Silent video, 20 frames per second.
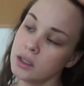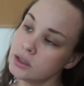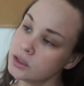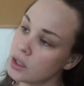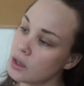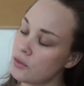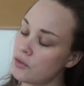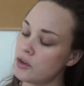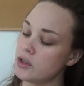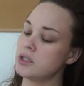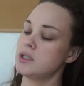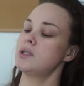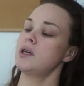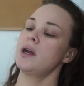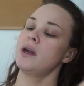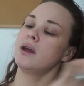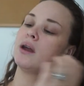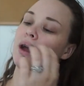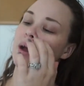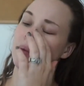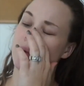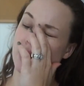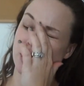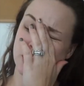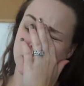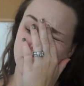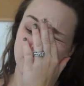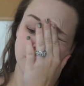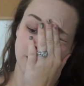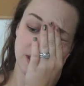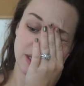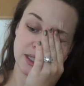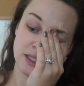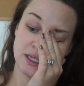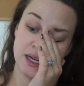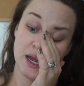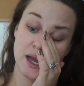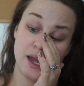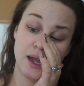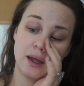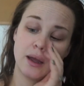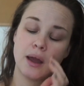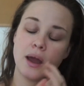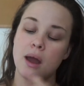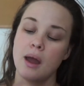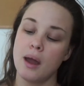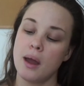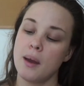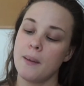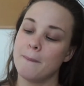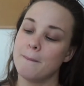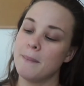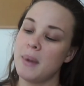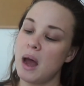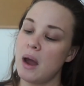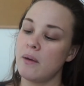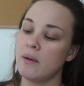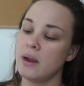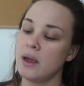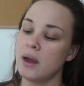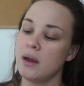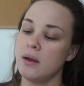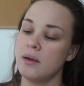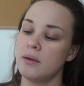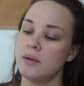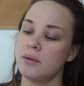So the first thing I'm going to do is take Badescu,